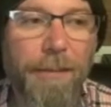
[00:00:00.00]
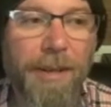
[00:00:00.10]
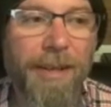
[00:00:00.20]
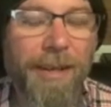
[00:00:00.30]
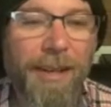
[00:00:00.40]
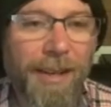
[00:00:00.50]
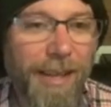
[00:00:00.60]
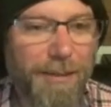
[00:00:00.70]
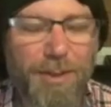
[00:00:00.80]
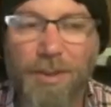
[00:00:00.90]
But
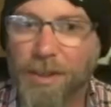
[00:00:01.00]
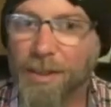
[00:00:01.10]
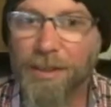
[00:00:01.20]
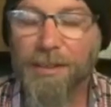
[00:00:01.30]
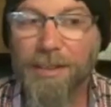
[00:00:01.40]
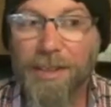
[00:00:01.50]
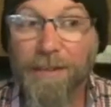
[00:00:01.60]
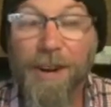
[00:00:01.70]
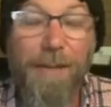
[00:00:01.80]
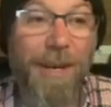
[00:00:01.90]
that was sort of the, the
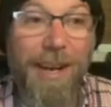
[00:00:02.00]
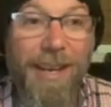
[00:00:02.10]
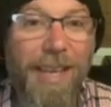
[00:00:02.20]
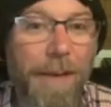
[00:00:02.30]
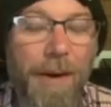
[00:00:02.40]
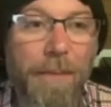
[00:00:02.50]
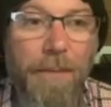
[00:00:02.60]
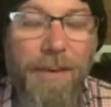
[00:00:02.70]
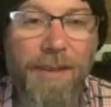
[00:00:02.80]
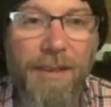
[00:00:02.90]
environment I came up
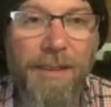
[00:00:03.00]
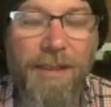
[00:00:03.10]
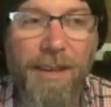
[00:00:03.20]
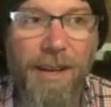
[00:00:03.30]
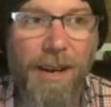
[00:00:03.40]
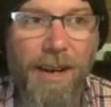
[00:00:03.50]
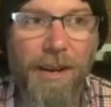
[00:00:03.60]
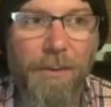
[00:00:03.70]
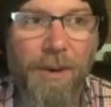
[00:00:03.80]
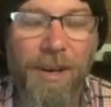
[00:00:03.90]
with, uh,
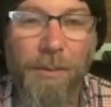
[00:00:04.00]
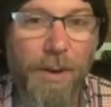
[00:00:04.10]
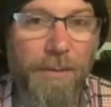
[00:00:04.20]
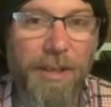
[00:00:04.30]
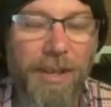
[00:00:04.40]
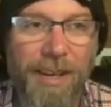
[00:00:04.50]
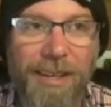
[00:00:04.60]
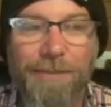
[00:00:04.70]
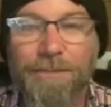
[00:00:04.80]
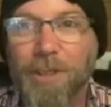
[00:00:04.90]
where we would,
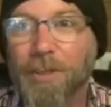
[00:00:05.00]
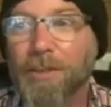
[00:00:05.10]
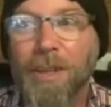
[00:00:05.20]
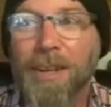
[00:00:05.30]
uh, you know,